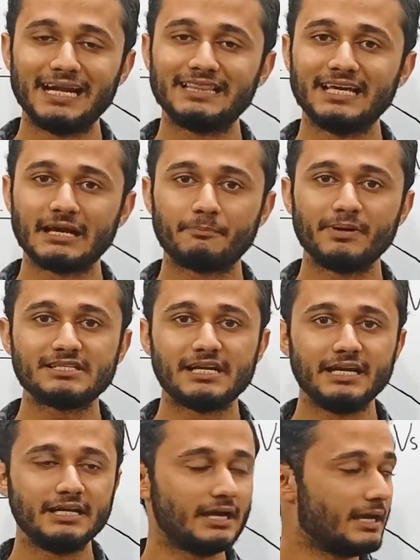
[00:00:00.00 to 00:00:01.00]
and they are
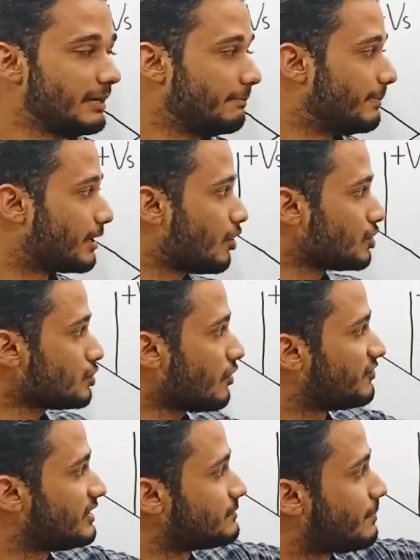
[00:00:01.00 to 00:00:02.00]
present because
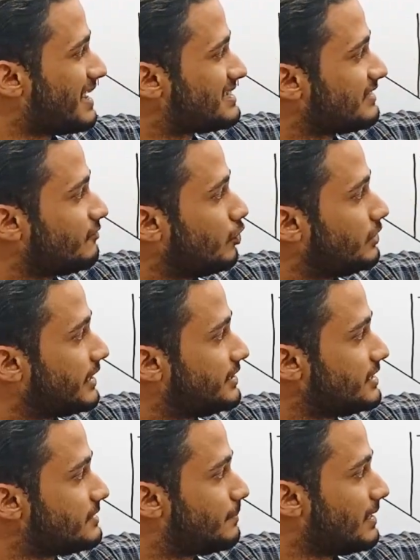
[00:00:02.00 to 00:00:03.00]
of these biasing
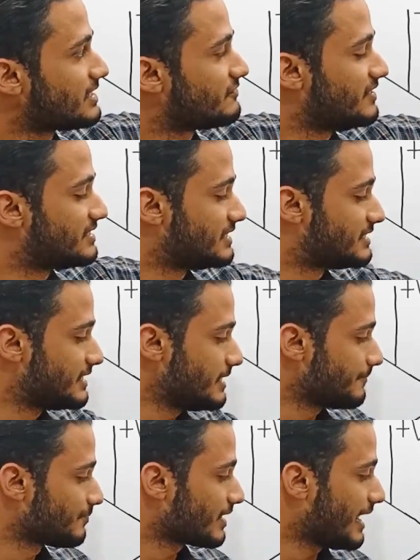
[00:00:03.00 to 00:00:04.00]
voltages plus
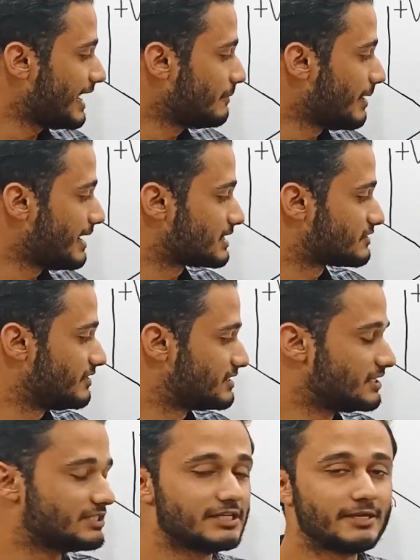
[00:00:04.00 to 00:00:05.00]
VCC and minus
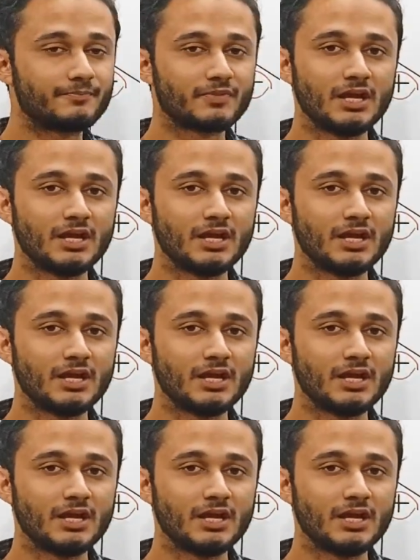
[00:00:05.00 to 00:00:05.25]
VCC.